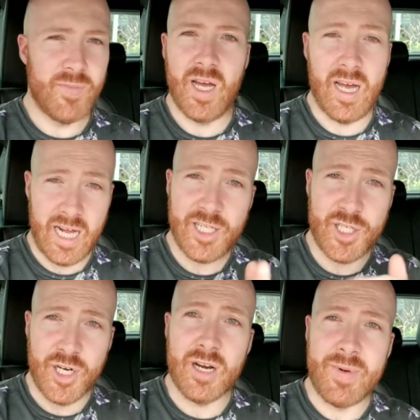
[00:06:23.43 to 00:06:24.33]
I just
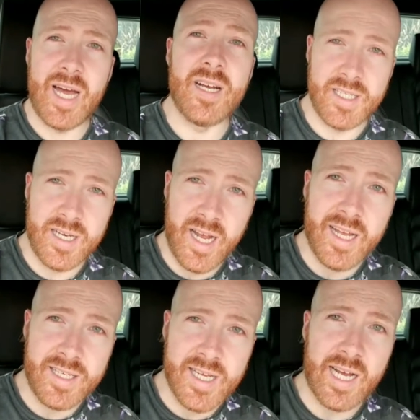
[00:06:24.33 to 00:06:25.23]
nodded my head and I said, yeah,
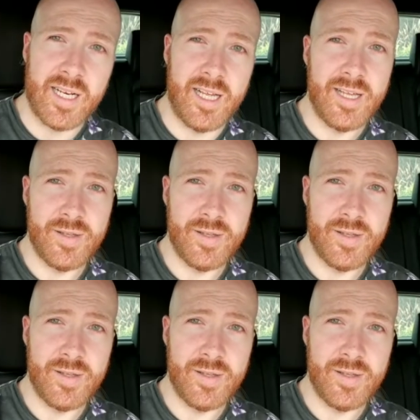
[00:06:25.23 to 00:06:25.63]
exactly.